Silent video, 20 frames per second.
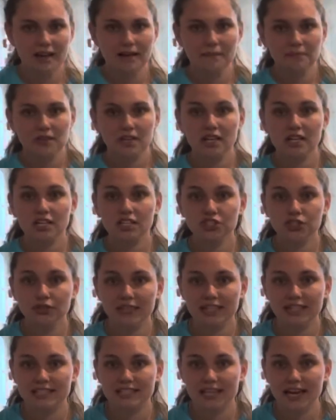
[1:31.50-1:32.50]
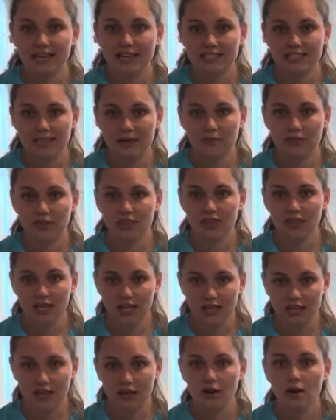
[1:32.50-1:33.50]
I'm going to do the exact same
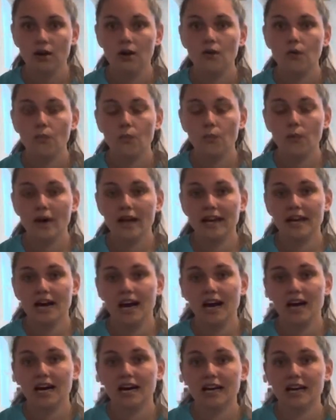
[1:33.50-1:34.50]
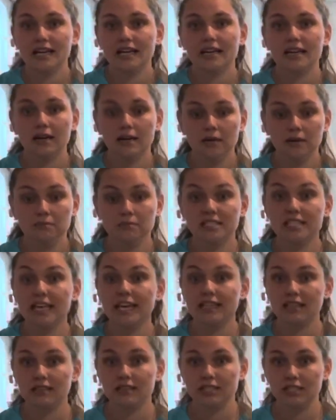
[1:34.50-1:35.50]
thing when I
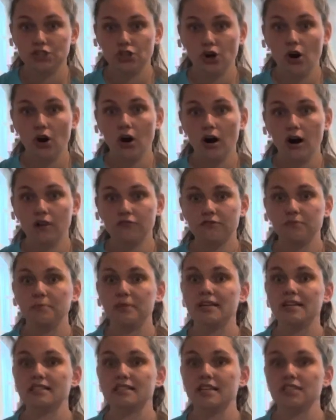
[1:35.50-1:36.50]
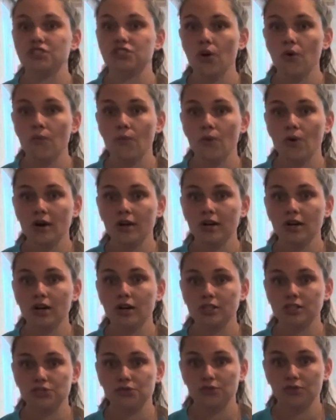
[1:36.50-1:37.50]
take the leash off, because I don't want
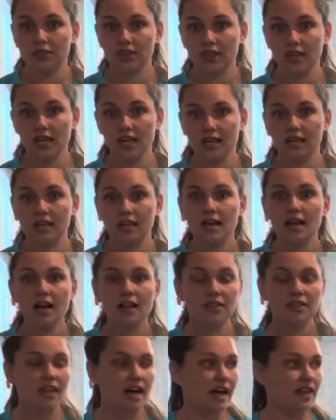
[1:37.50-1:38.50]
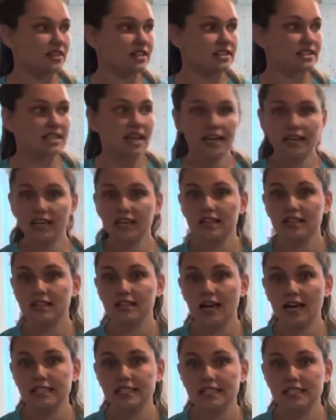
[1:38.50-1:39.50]
her to think that the
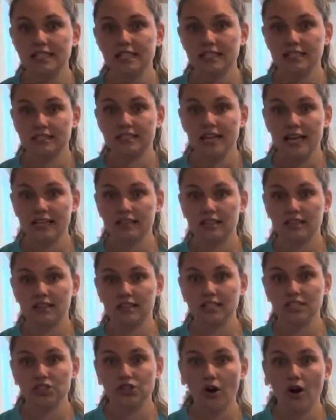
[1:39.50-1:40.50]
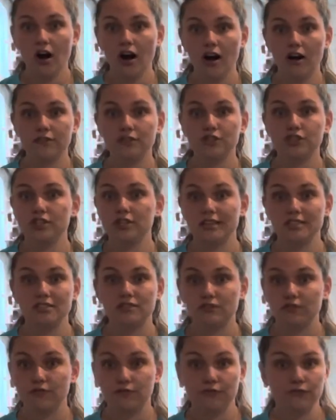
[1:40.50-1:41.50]
second I take the leash off, she
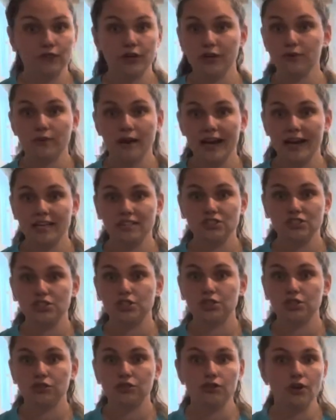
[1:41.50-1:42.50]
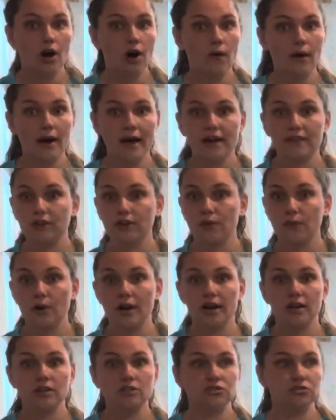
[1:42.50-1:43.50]
has free reign to go
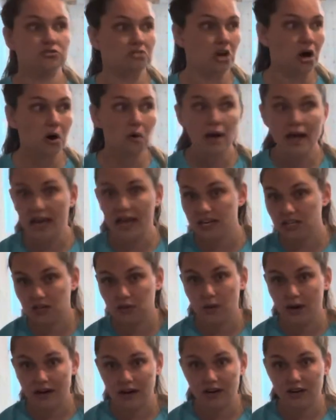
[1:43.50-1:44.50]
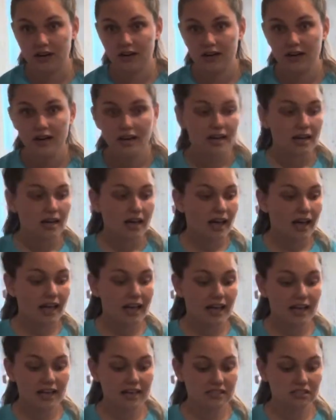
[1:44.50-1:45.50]
everywhere, go anywhere,
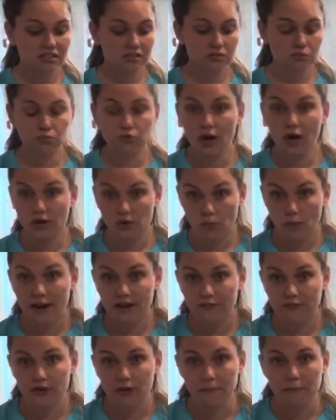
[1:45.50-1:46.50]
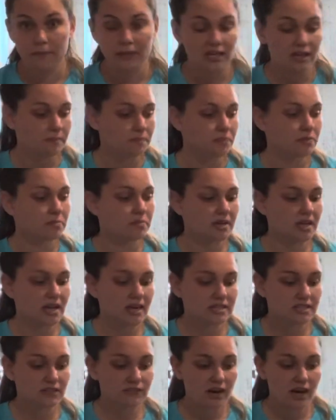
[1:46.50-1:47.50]
and run away from me.
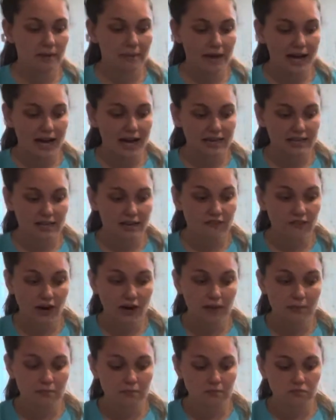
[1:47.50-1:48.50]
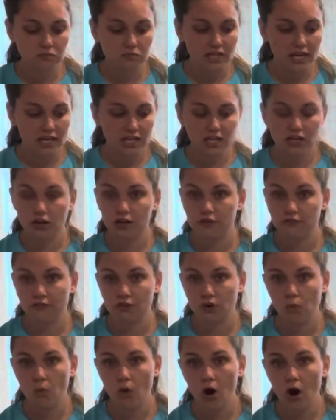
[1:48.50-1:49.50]
Because if I'm taking her
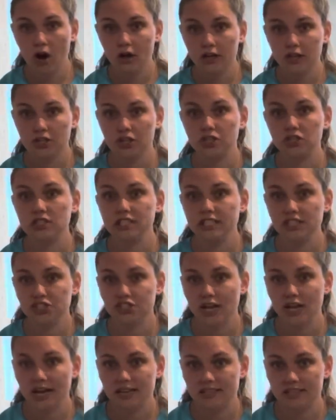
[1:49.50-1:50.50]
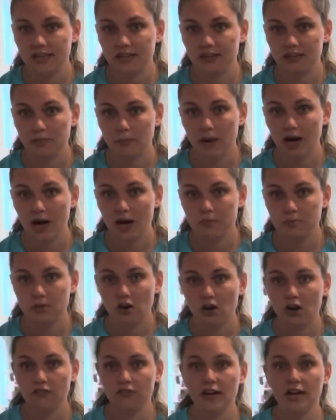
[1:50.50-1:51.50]
for a walk and her leash accidentally pops
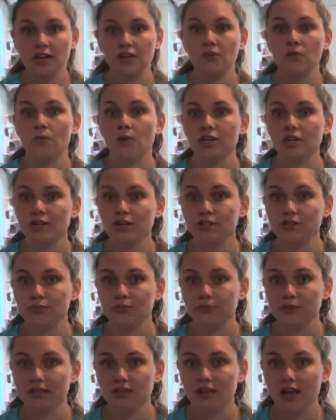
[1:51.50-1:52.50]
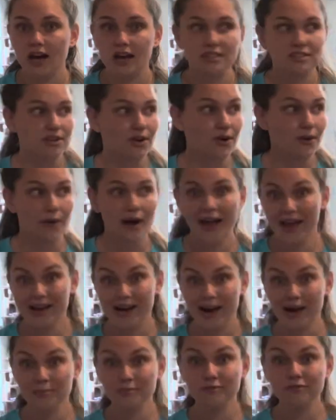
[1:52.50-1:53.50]
off, I don't want her to realize, oh hey,
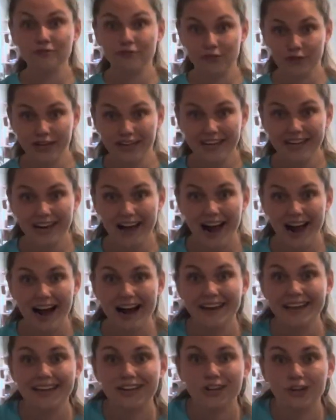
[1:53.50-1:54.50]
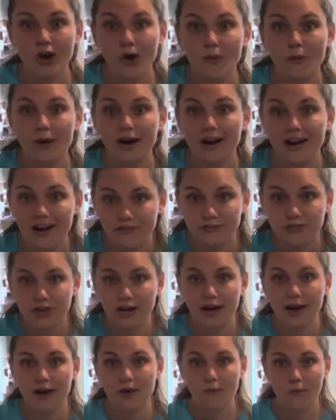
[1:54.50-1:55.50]
I'm free, I can go wherever
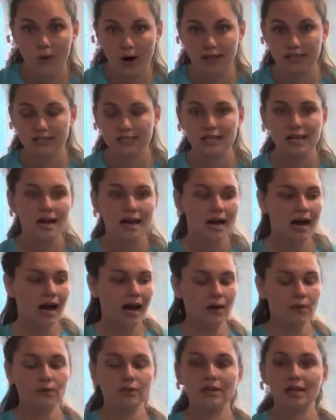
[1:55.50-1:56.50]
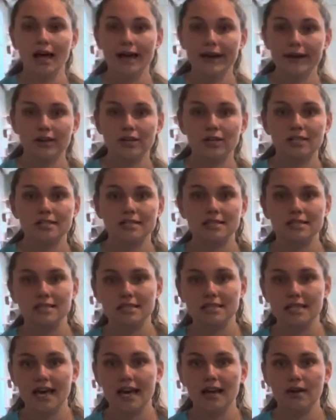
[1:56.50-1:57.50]
I want. I would like her to
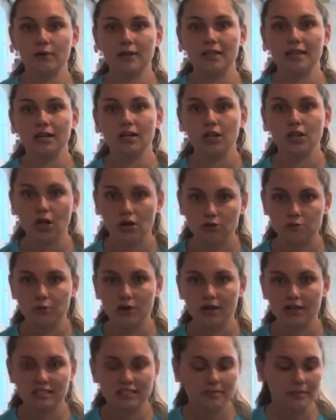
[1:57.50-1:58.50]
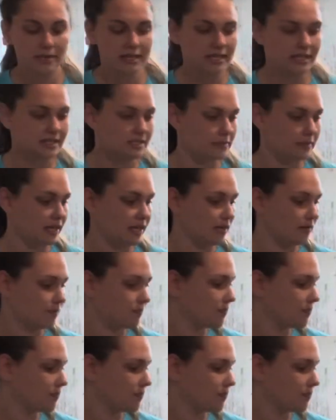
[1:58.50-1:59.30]
stay within close proximity to me.